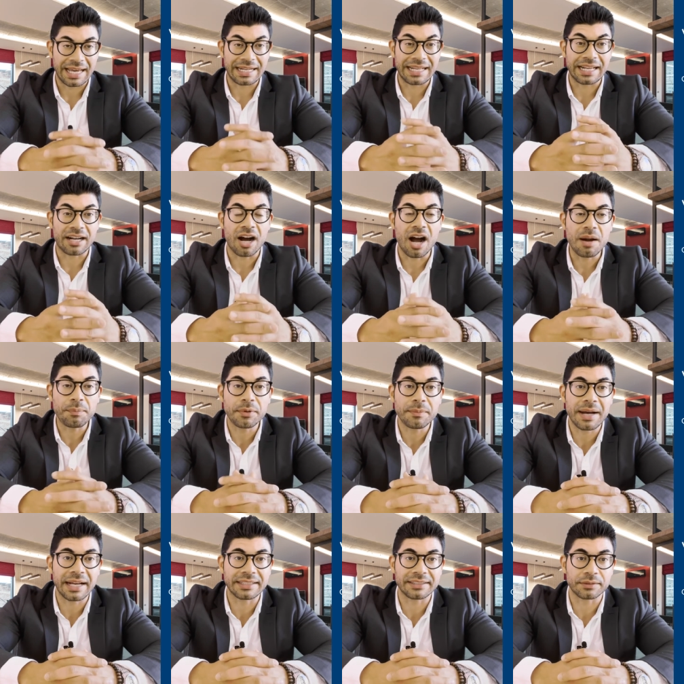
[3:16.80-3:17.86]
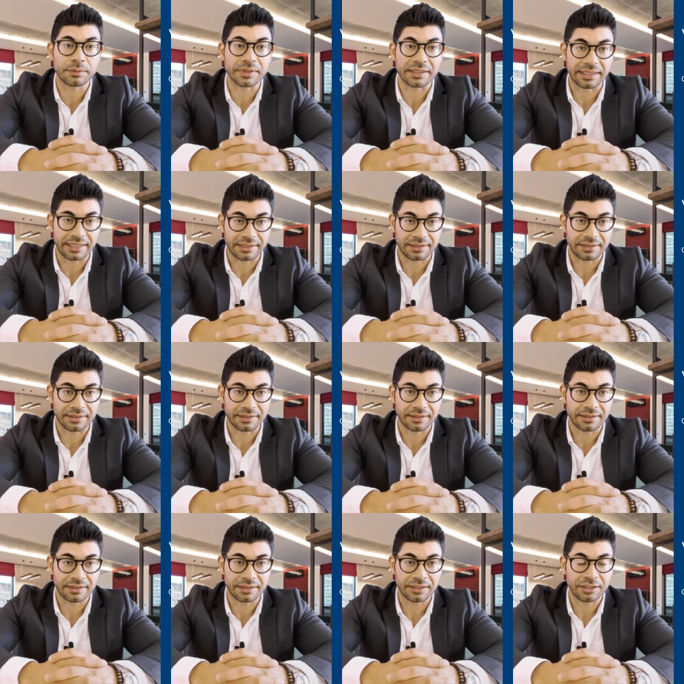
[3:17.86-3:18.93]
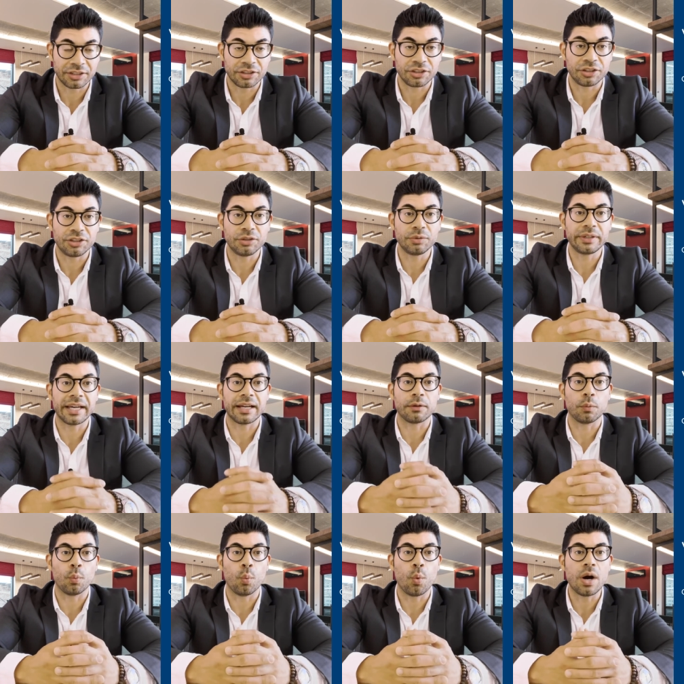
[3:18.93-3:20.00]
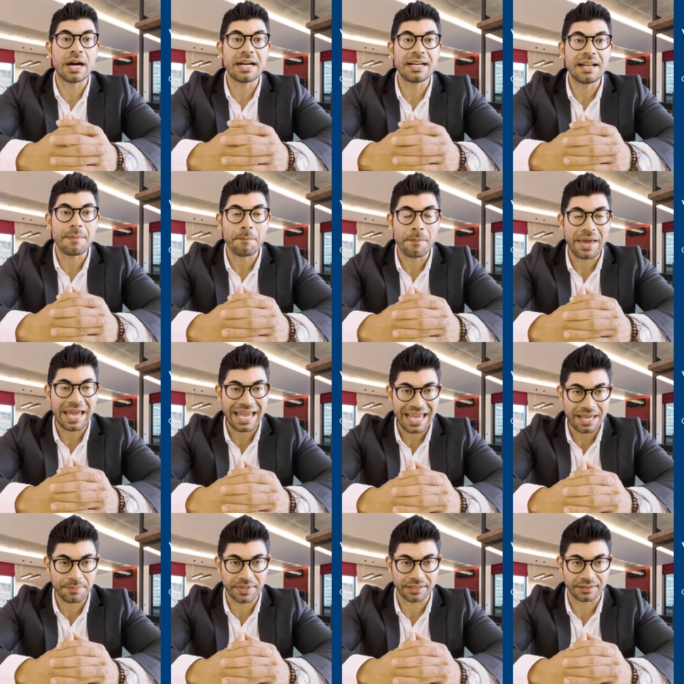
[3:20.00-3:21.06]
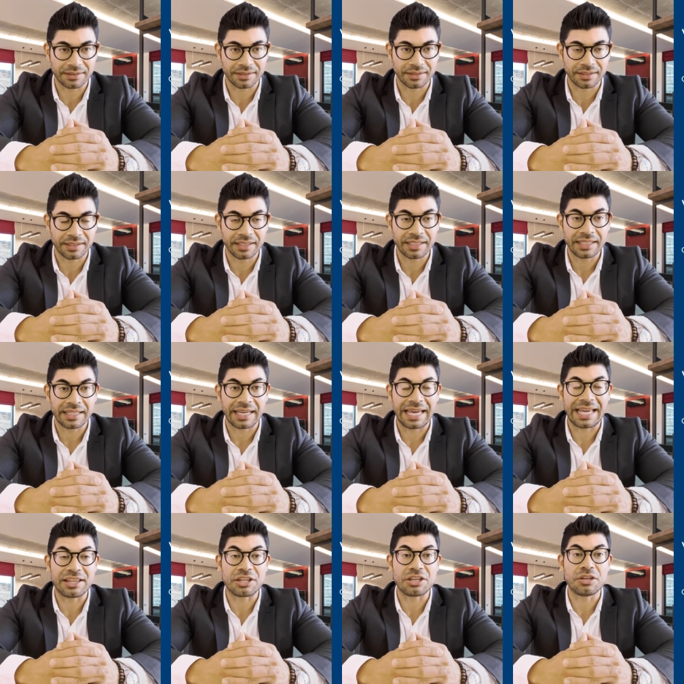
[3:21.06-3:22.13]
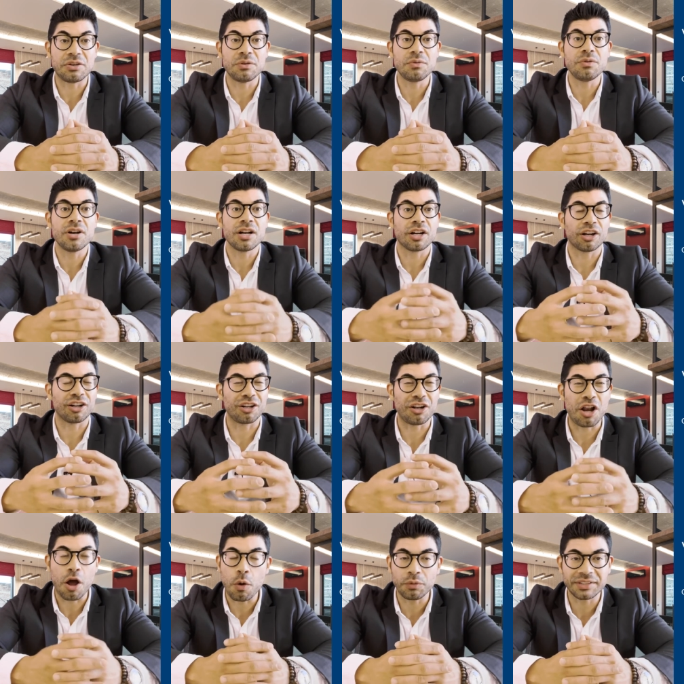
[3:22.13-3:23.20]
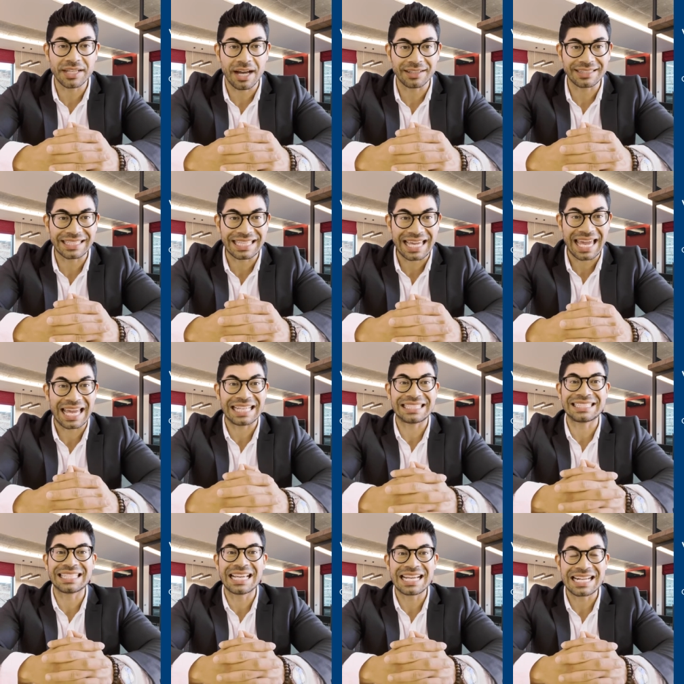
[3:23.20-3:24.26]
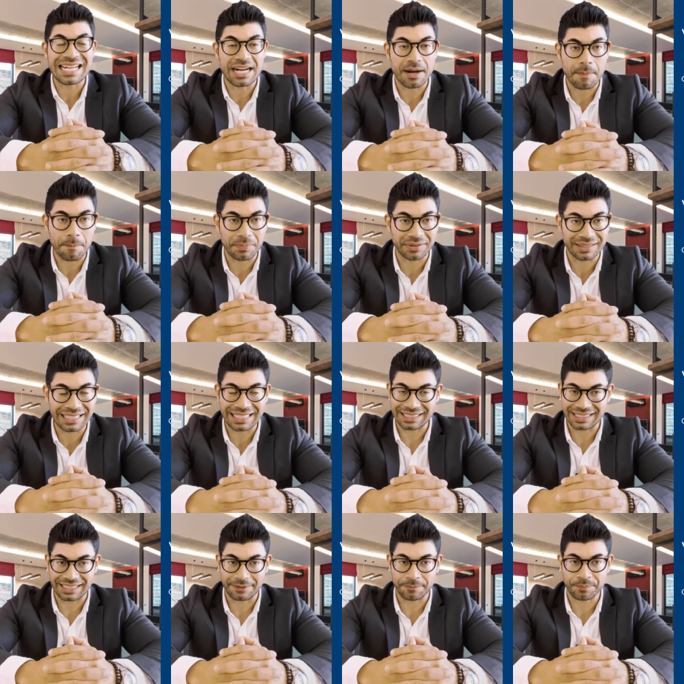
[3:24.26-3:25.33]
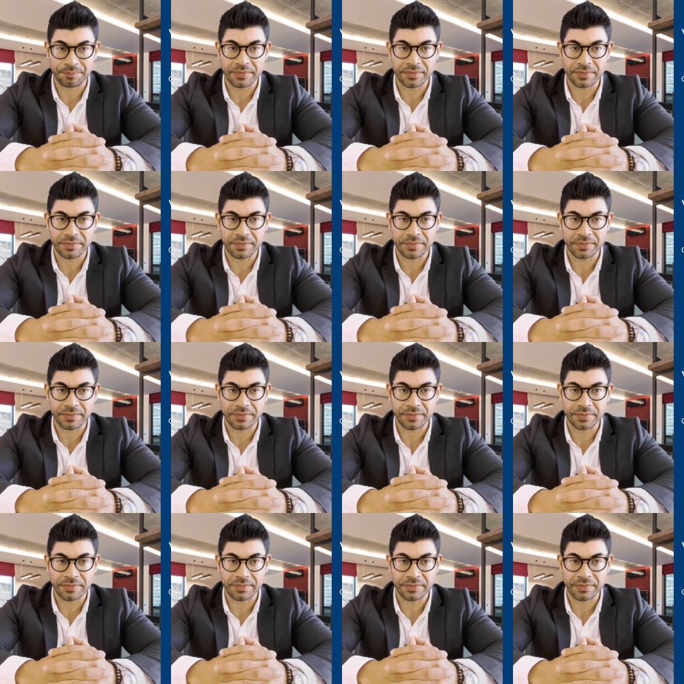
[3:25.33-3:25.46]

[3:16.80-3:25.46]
In a compromise and release, you get one payment and you close out the case completely.